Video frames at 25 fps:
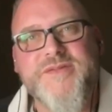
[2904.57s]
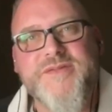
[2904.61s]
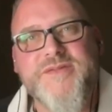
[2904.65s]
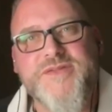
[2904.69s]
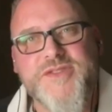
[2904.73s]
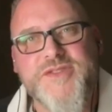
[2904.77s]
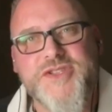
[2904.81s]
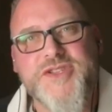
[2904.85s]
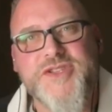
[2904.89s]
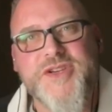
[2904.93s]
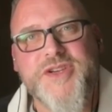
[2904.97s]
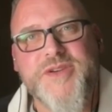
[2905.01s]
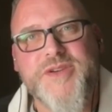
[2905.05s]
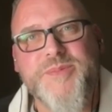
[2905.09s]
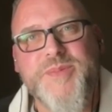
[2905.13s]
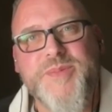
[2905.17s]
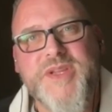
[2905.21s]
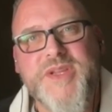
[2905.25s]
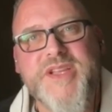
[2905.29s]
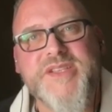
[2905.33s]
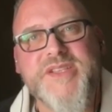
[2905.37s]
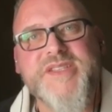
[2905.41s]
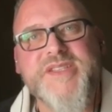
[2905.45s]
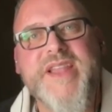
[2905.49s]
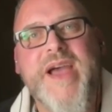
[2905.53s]
for sure,
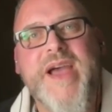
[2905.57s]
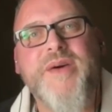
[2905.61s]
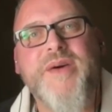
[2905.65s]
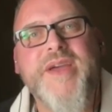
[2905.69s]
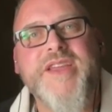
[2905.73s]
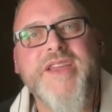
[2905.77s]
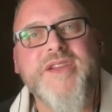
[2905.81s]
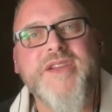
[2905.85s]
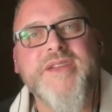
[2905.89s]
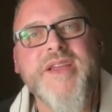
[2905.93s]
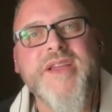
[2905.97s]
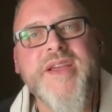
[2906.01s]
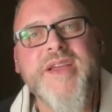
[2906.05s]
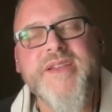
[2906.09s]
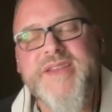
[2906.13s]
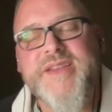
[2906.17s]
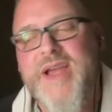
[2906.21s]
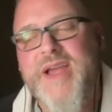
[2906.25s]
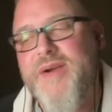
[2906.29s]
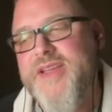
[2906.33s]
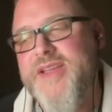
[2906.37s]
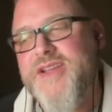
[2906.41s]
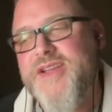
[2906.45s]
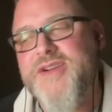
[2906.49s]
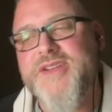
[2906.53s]
because now
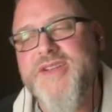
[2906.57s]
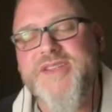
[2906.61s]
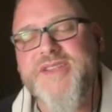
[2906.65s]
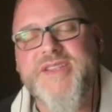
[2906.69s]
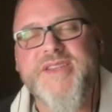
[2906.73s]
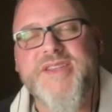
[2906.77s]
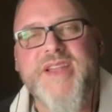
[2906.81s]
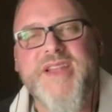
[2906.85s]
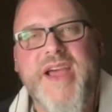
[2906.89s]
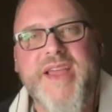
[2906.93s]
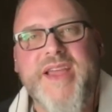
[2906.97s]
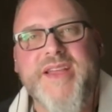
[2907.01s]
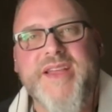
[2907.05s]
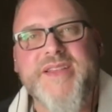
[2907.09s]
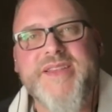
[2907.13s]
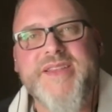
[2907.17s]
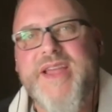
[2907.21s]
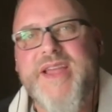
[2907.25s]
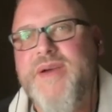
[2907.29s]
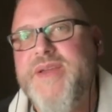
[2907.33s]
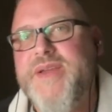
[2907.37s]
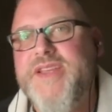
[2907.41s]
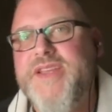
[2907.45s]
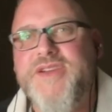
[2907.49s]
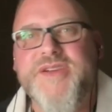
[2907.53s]
I couldn't deny it.
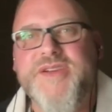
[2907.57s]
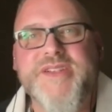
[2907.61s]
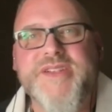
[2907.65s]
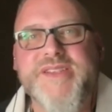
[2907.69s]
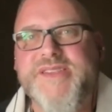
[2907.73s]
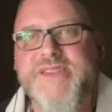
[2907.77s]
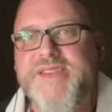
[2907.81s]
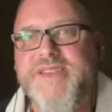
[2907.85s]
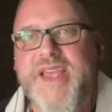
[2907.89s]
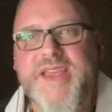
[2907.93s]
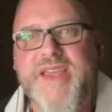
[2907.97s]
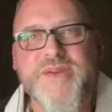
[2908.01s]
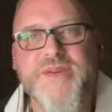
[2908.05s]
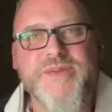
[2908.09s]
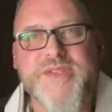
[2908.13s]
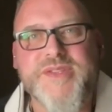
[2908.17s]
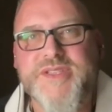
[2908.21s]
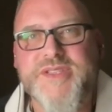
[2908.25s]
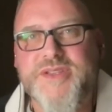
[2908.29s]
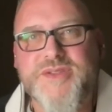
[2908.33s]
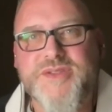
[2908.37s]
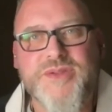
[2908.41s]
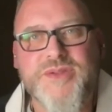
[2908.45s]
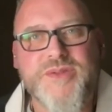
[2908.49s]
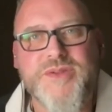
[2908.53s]
Now I couldn't say it was
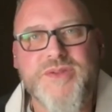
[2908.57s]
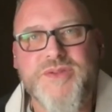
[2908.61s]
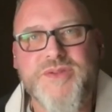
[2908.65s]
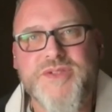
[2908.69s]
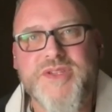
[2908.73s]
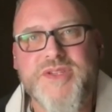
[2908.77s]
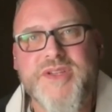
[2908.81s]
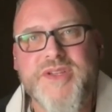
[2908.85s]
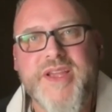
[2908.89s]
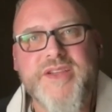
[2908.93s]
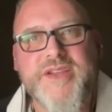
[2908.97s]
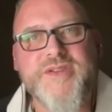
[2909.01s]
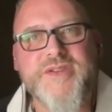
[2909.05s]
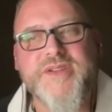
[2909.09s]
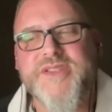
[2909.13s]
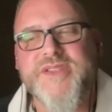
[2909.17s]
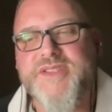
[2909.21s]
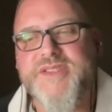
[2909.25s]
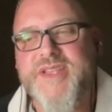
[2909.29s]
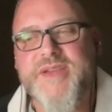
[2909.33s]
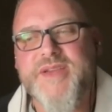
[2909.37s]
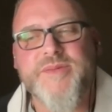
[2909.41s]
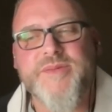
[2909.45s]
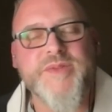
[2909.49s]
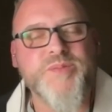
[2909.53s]
a delusion. I couldn't
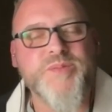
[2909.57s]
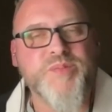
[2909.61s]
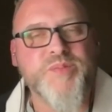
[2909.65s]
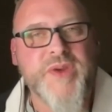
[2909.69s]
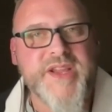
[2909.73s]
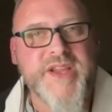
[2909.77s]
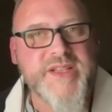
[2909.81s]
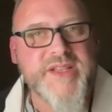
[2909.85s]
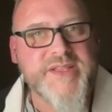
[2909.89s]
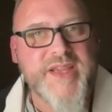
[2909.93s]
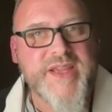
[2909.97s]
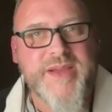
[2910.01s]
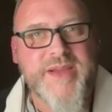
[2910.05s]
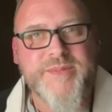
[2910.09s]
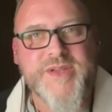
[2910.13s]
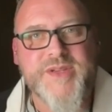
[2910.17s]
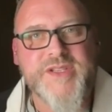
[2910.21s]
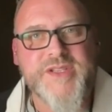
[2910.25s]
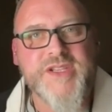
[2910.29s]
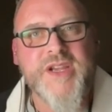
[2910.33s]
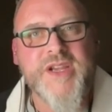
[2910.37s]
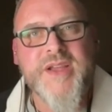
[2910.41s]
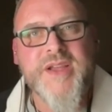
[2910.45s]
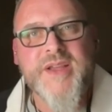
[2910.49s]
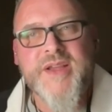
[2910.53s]
say it was brain
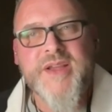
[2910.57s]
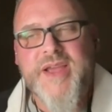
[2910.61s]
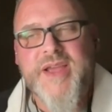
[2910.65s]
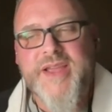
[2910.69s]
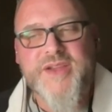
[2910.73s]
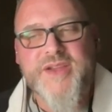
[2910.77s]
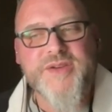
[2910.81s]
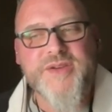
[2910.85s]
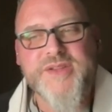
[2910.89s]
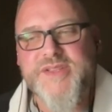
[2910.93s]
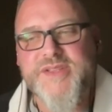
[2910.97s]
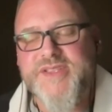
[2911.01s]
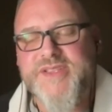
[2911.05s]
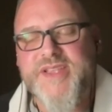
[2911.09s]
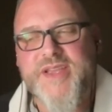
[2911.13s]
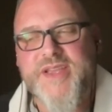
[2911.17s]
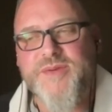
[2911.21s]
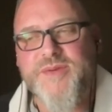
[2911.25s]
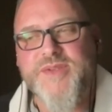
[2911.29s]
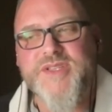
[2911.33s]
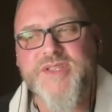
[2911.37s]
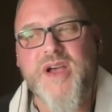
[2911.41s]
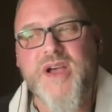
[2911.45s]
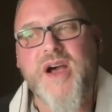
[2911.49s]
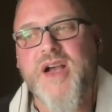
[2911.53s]
damage. I couldn't say it
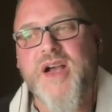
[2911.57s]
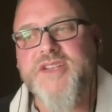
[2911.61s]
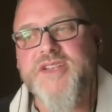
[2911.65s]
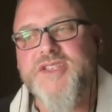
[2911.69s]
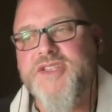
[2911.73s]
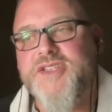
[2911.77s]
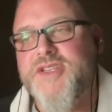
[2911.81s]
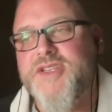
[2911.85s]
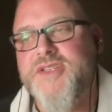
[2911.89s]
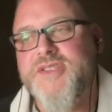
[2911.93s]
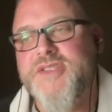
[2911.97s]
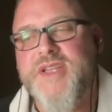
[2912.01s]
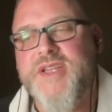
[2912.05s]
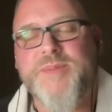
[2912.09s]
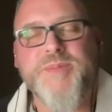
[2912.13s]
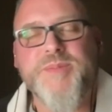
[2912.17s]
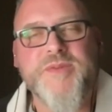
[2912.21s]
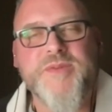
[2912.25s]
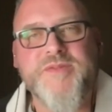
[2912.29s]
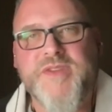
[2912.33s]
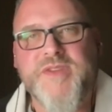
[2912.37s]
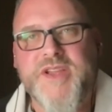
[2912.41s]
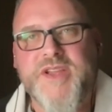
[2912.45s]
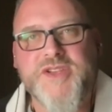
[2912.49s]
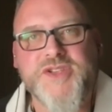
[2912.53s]
was oxygen
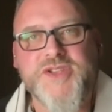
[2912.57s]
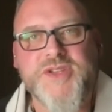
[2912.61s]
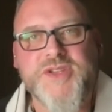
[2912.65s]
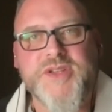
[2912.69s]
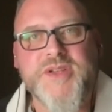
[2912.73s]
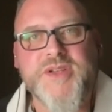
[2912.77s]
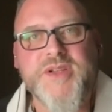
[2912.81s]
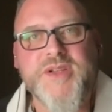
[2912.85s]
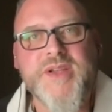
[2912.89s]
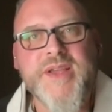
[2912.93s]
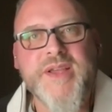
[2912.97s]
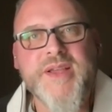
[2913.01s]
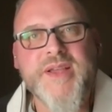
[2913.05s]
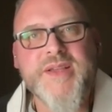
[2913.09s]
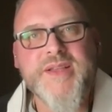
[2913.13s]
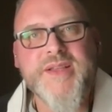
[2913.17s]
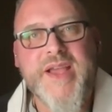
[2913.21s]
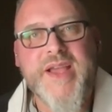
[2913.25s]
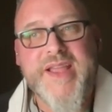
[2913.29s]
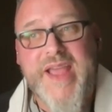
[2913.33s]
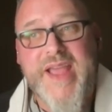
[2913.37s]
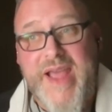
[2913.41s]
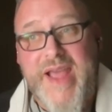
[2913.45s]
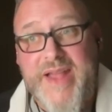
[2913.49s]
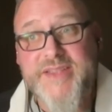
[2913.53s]
deprivation.
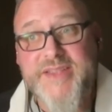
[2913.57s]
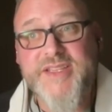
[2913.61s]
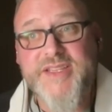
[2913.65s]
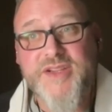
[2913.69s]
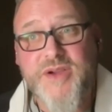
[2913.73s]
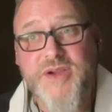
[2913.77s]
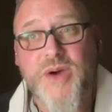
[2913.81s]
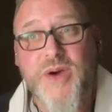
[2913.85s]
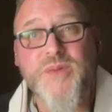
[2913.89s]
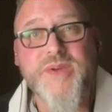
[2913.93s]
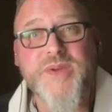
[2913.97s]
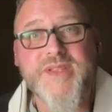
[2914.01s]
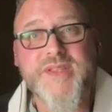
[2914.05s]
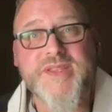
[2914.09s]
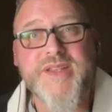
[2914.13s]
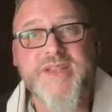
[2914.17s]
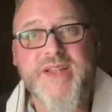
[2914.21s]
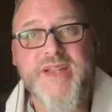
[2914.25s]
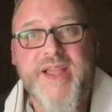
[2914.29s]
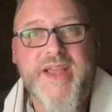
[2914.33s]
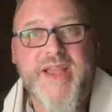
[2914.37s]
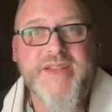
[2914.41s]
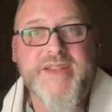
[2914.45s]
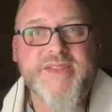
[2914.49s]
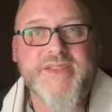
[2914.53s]
I had to go with it.
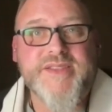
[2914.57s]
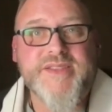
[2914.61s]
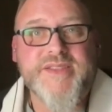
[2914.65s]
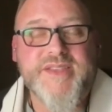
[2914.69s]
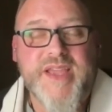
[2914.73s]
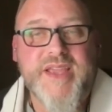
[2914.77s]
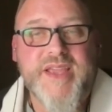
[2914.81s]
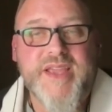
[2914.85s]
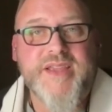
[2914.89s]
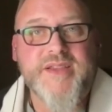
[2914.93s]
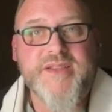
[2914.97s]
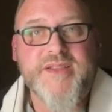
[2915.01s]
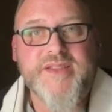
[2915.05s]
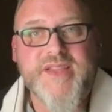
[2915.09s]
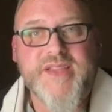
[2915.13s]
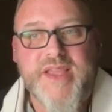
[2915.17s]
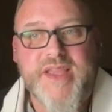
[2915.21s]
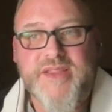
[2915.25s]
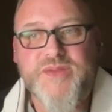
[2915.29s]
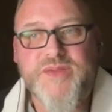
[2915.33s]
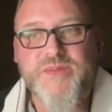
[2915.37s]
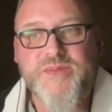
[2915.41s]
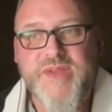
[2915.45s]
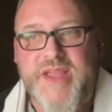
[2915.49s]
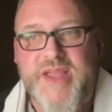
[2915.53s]
I had to
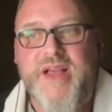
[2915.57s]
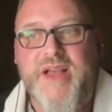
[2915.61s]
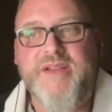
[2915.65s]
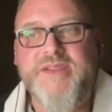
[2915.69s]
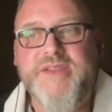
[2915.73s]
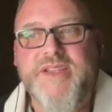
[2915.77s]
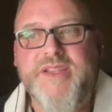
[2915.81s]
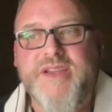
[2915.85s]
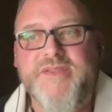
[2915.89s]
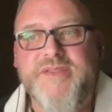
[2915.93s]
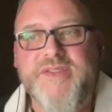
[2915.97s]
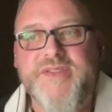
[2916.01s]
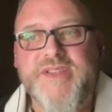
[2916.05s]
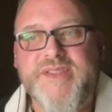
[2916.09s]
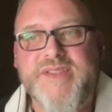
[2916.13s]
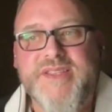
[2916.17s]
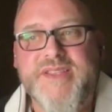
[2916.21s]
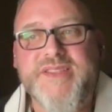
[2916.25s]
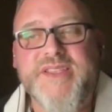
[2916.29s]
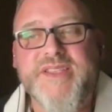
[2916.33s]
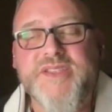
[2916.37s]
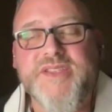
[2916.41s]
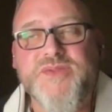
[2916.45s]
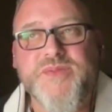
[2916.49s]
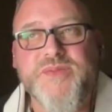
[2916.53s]
take the reality of it,
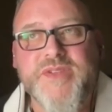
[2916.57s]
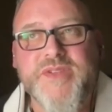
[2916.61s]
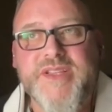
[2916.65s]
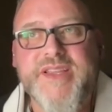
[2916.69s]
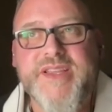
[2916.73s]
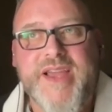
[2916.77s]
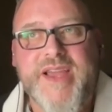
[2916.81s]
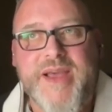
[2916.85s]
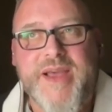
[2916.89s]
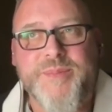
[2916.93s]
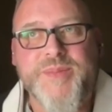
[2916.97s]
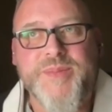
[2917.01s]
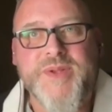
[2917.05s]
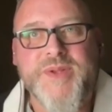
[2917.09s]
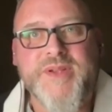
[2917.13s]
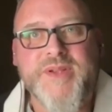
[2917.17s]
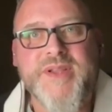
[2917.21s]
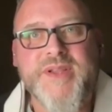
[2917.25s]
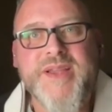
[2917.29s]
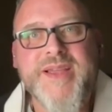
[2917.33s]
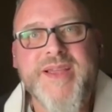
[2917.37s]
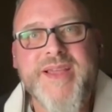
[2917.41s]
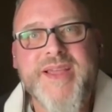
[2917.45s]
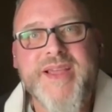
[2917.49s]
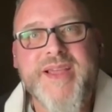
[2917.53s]
that this really happened.
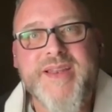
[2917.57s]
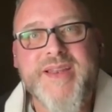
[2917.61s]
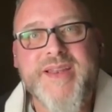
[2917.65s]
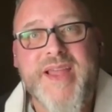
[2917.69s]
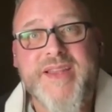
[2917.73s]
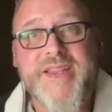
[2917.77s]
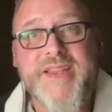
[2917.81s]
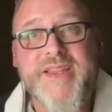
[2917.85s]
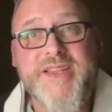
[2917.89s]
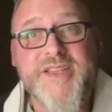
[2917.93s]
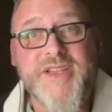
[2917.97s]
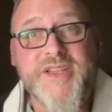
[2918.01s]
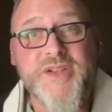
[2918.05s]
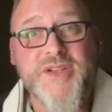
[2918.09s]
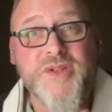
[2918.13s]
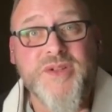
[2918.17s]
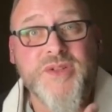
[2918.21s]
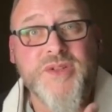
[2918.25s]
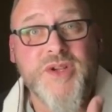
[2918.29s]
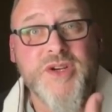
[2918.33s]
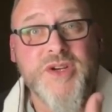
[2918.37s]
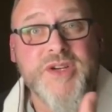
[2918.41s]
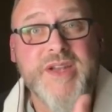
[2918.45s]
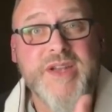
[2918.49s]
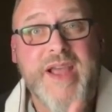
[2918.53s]
And I needed to
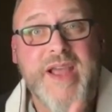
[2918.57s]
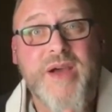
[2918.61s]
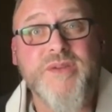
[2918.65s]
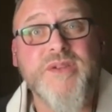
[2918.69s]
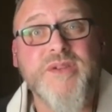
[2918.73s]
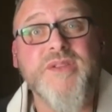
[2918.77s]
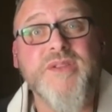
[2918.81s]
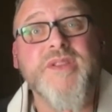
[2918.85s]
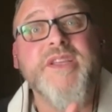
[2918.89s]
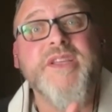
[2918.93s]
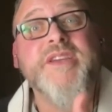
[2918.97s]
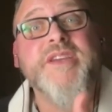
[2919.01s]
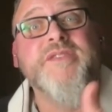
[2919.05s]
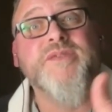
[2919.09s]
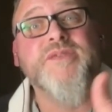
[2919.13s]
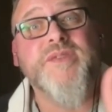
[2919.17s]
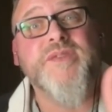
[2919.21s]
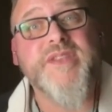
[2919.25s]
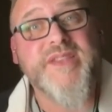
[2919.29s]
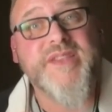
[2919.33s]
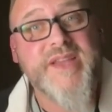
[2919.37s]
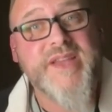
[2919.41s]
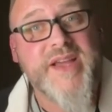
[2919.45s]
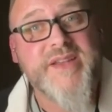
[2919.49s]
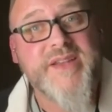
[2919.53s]
learn how to live
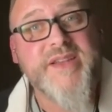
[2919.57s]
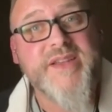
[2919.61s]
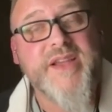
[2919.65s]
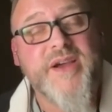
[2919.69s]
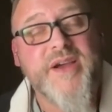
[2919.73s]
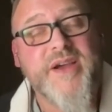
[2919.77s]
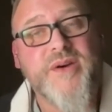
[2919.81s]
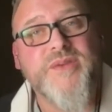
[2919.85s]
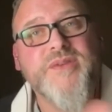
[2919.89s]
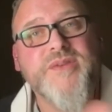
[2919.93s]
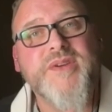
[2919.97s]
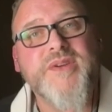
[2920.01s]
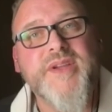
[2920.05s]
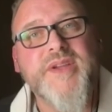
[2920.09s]
with that now.